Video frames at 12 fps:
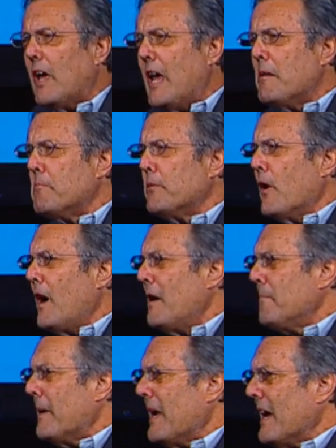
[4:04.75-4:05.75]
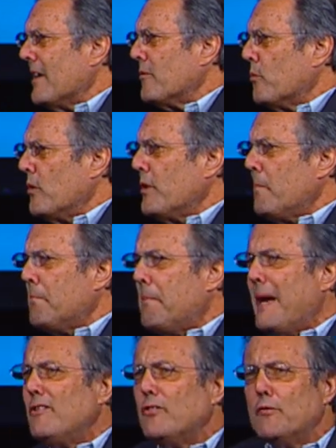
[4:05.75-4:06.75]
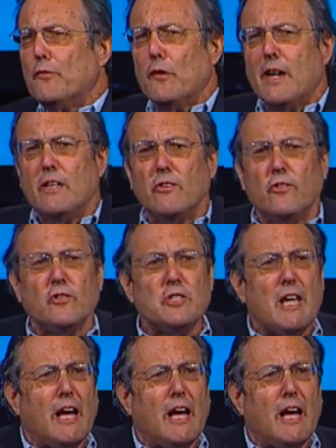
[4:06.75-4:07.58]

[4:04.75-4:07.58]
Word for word: and broadband were the best friends